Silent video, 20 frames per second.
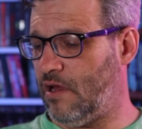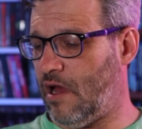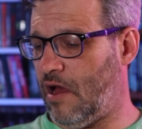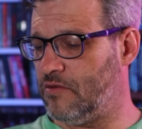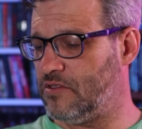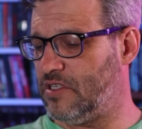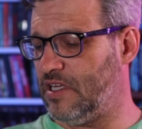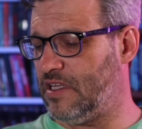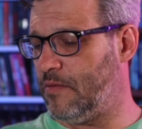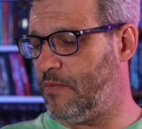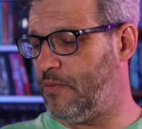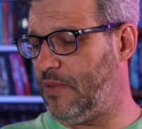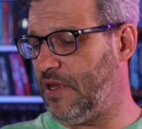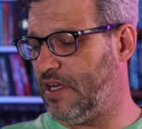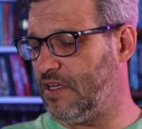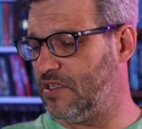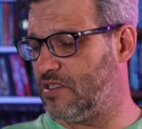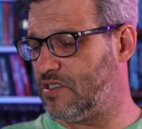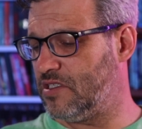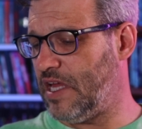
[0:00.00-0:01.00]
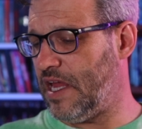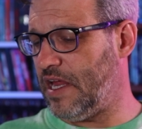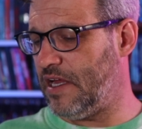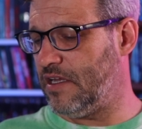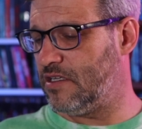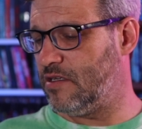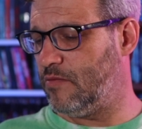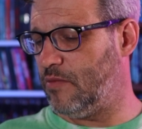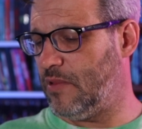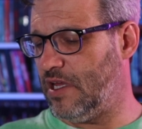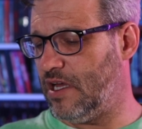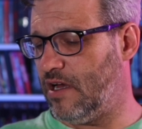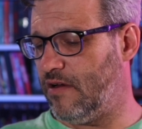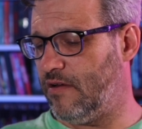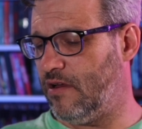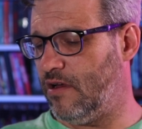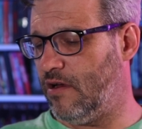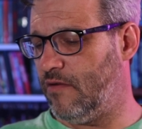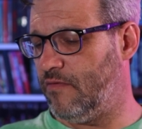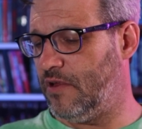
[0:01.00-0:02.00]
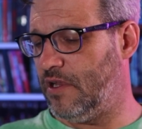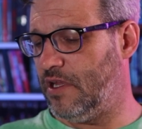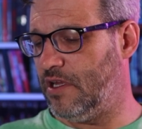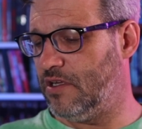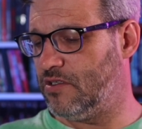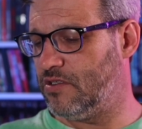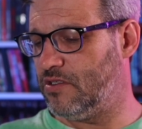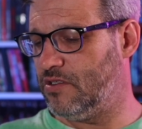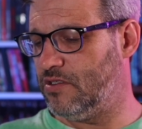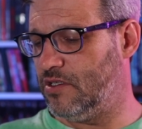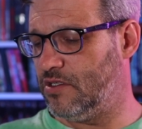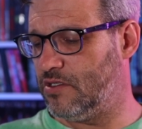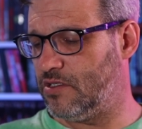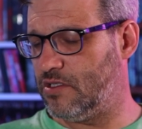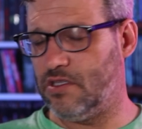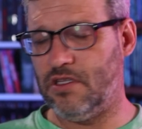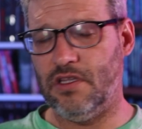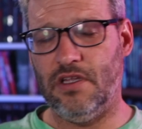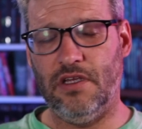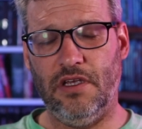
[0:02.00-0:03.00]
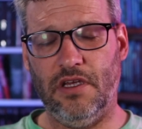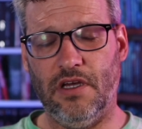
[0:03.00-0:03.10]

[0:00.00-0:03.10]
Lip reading: I'd say the biggest take to me of it is just